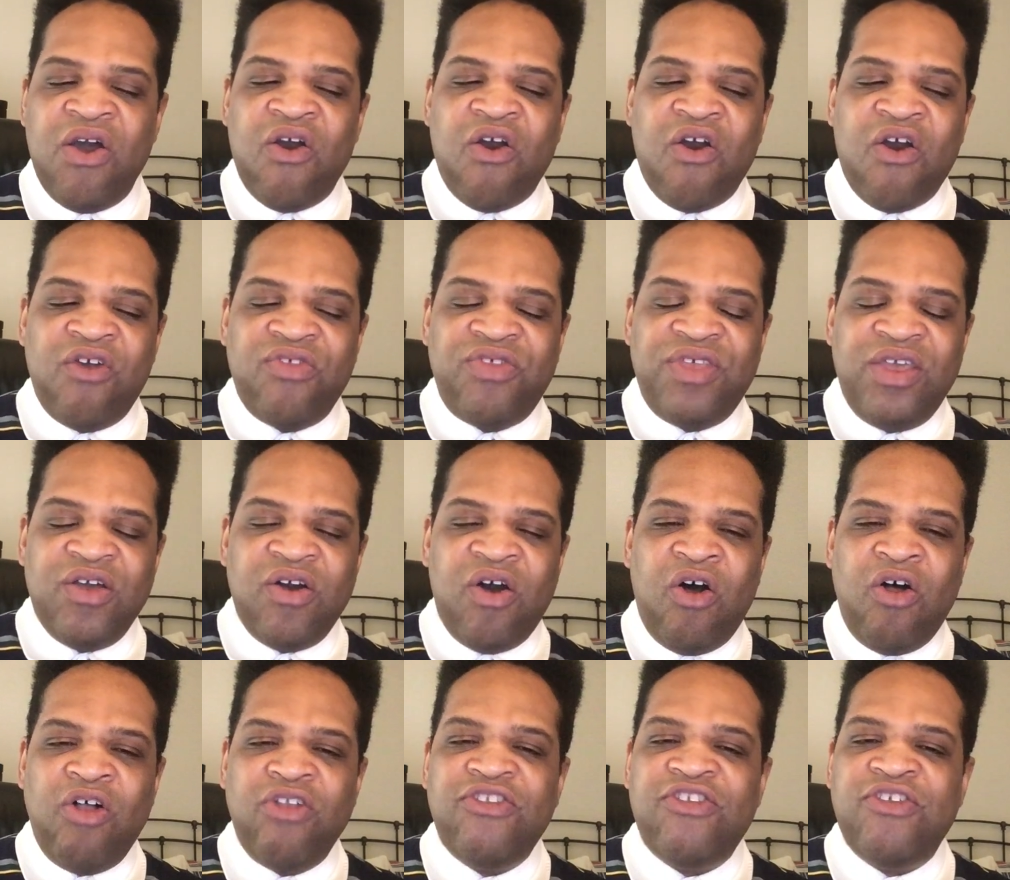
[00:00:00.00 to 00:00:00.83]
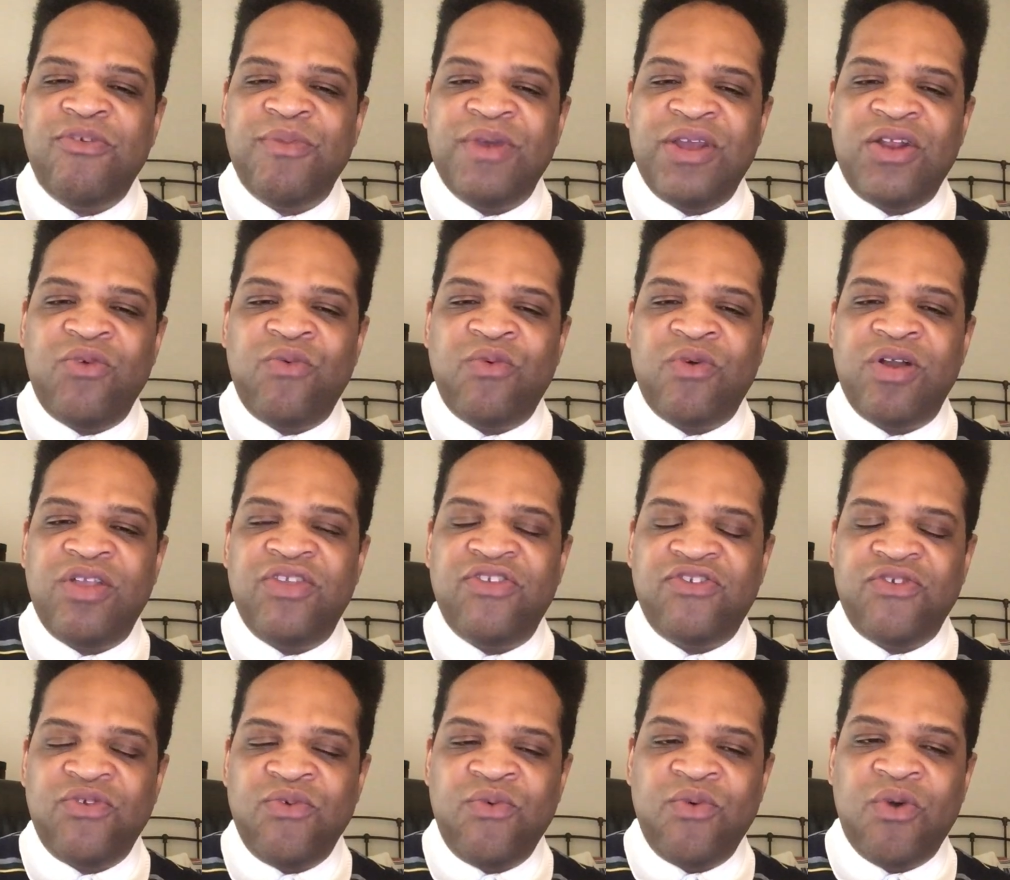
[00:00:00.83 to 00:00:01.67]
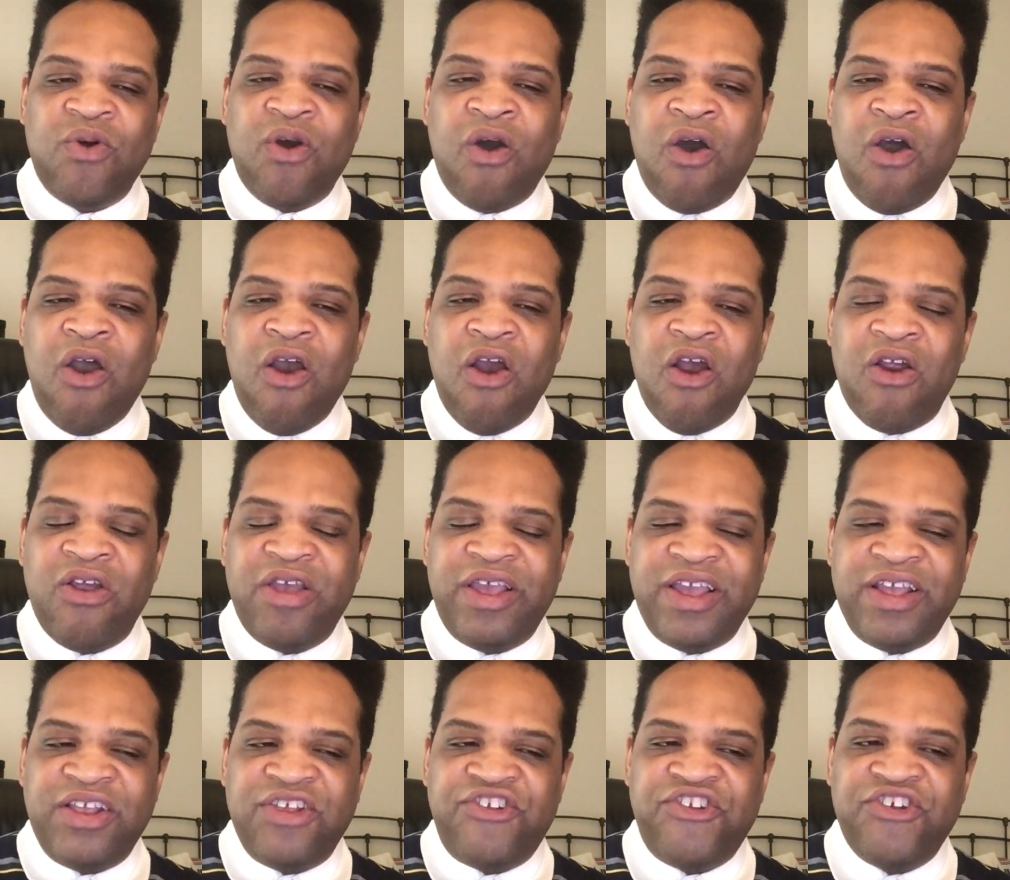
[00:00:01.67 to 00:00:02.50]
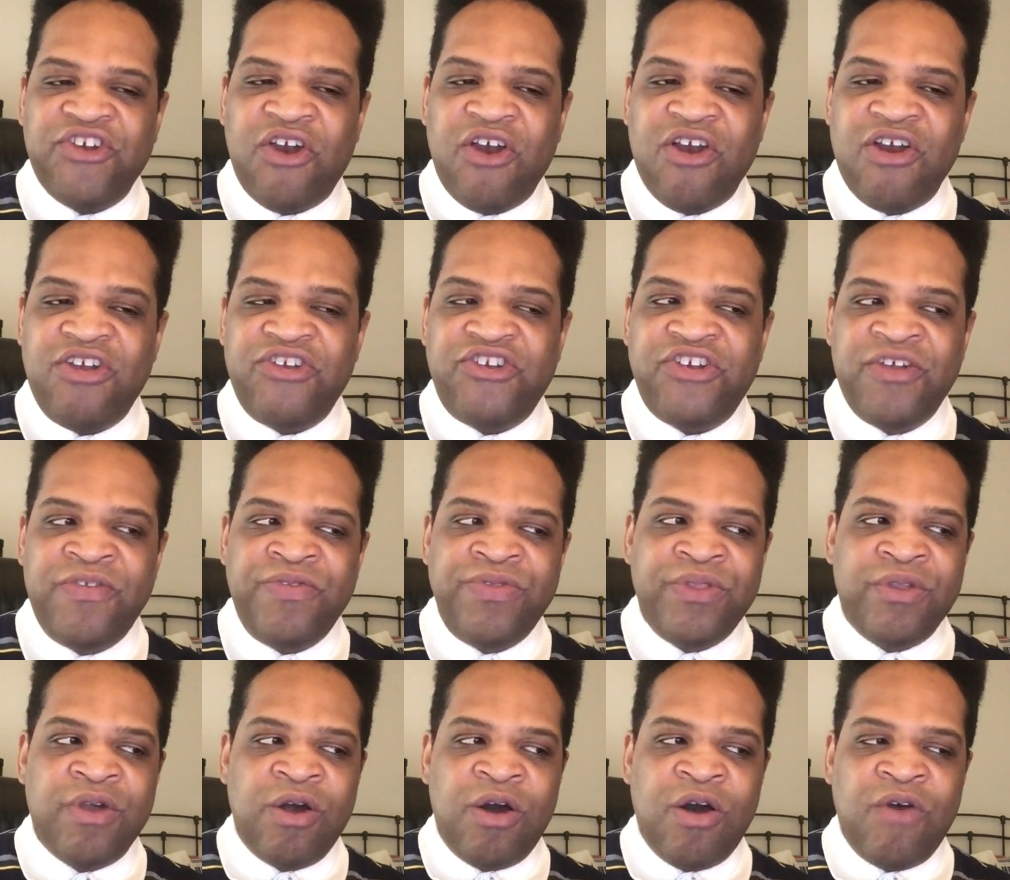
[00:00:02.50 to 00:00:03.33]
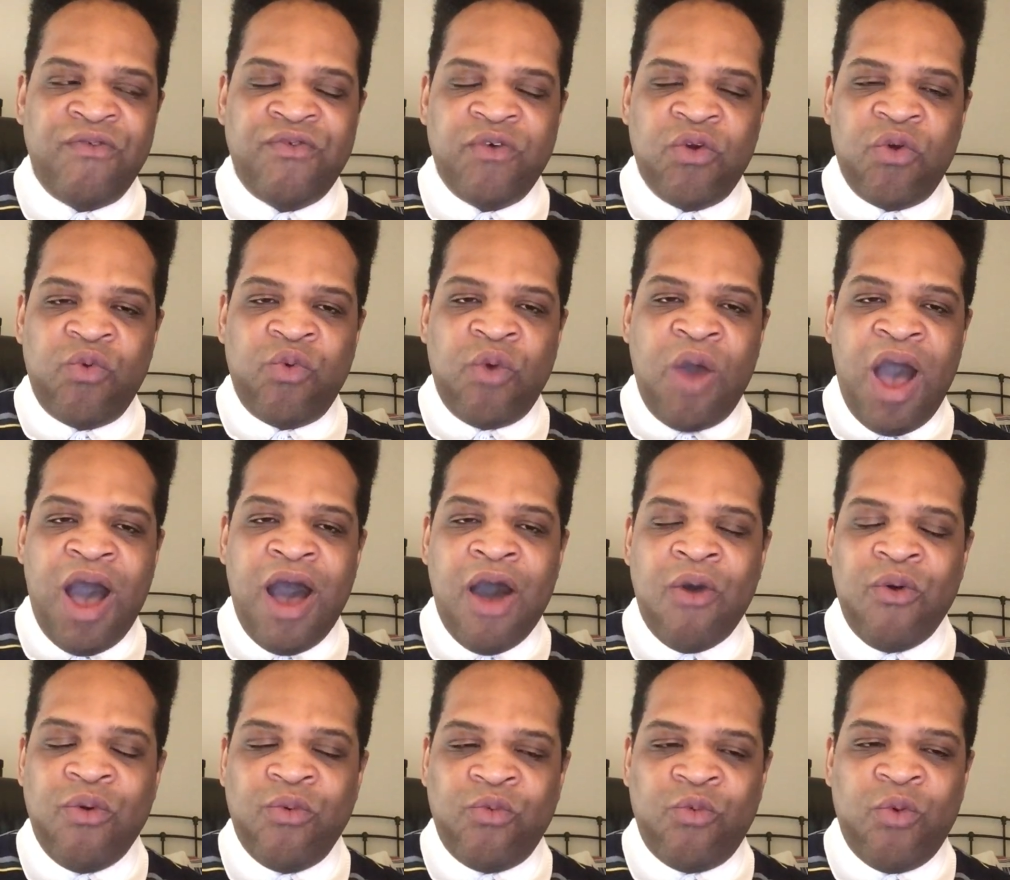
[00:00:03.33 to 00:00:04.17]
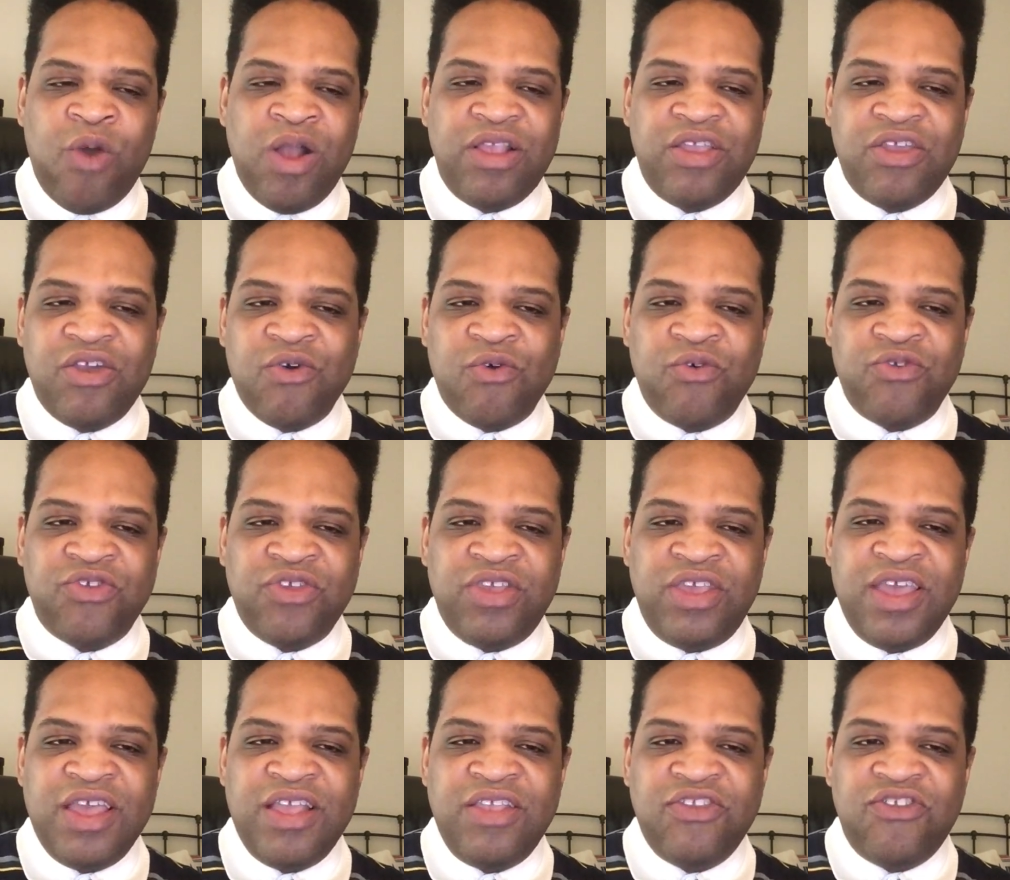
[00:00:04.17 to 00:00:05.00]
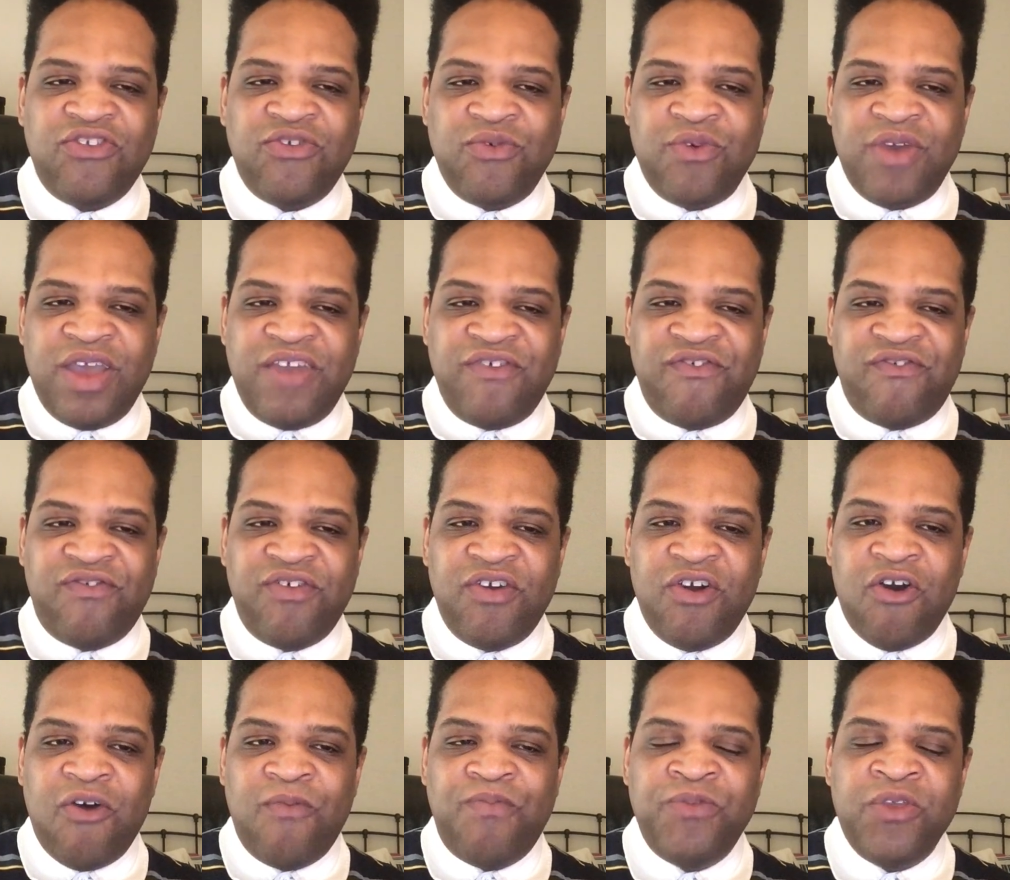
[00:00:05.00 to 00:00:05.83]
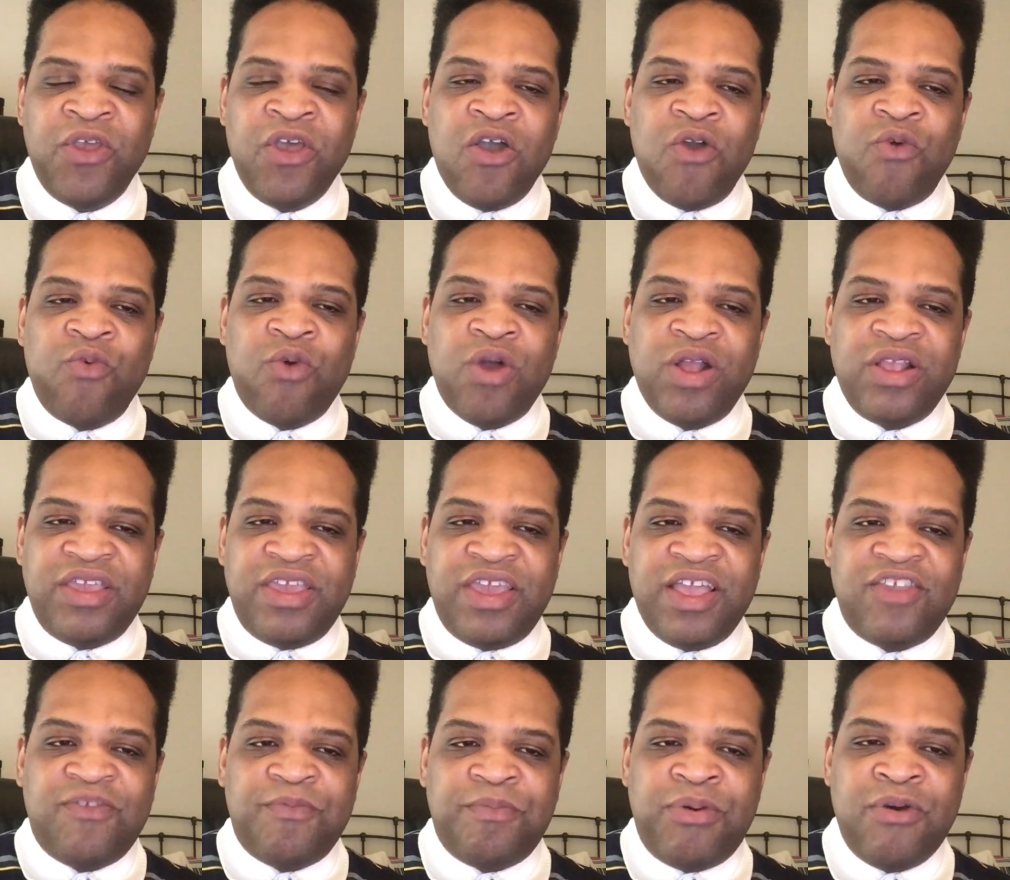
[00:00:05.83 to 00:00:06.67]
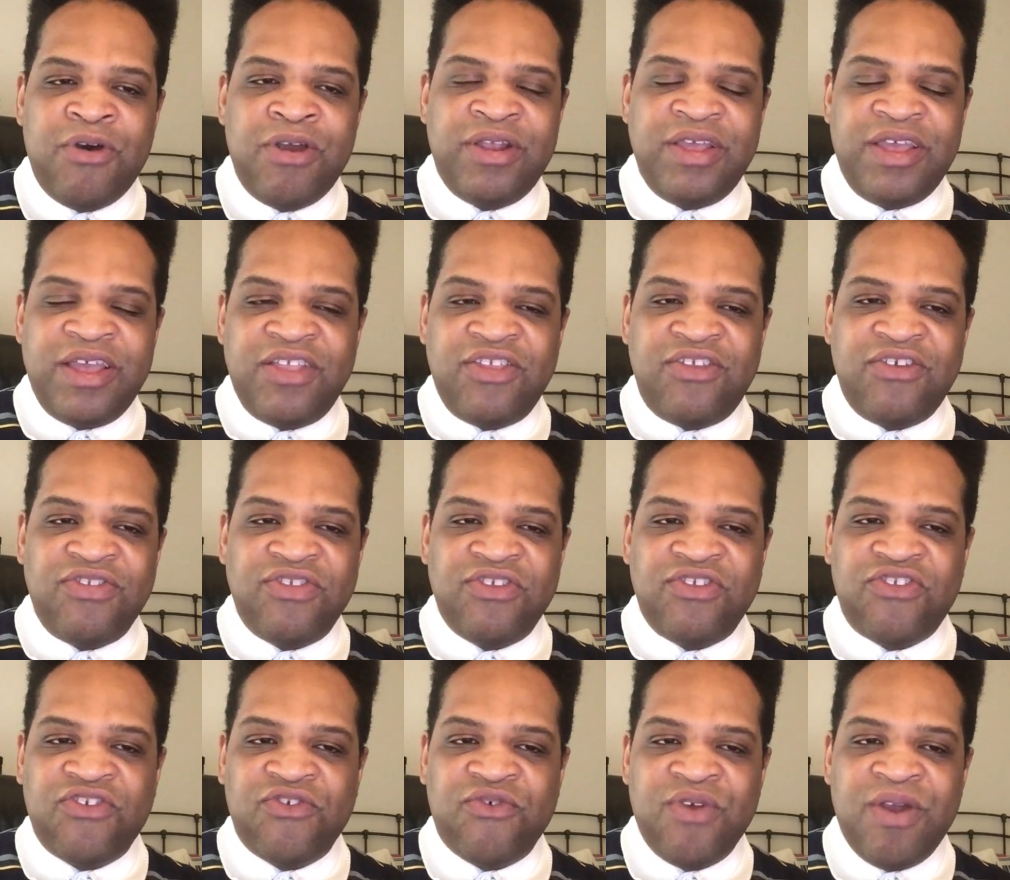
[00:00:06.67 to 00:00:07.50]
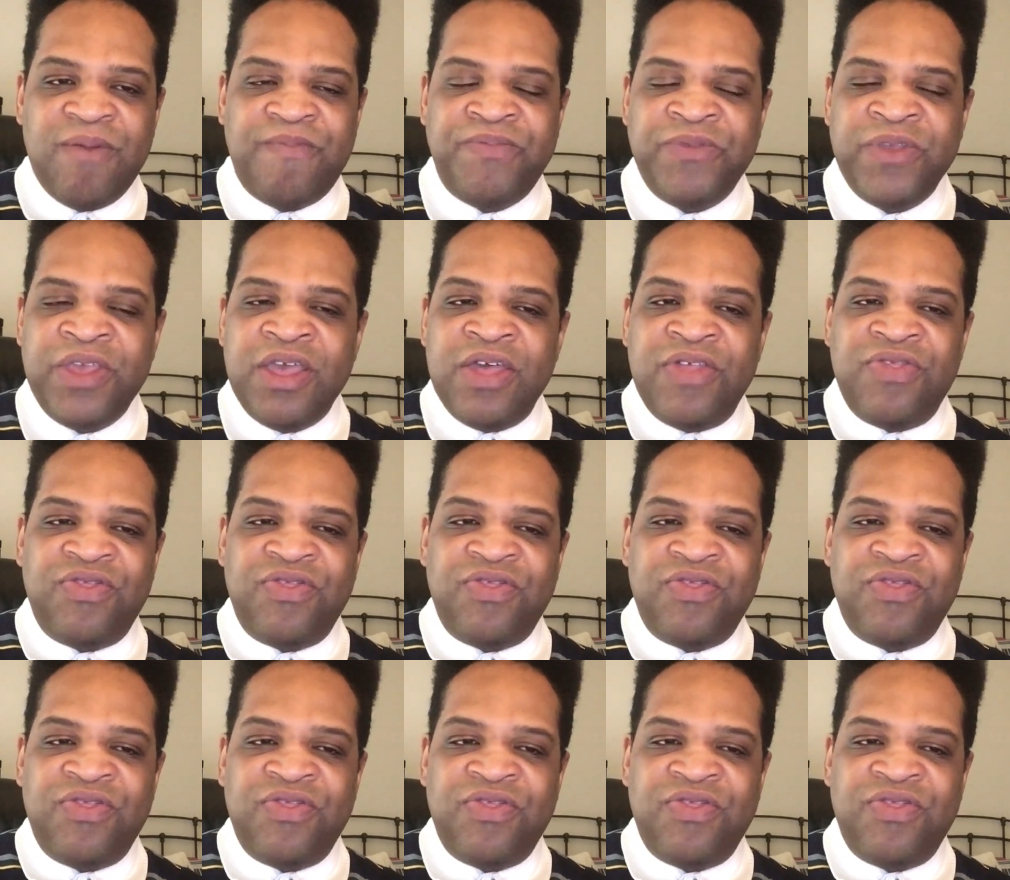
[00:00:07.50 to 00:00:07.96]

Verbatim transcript: are the ultimate ones who are in charge of how what goes into a film, what gets put into the script.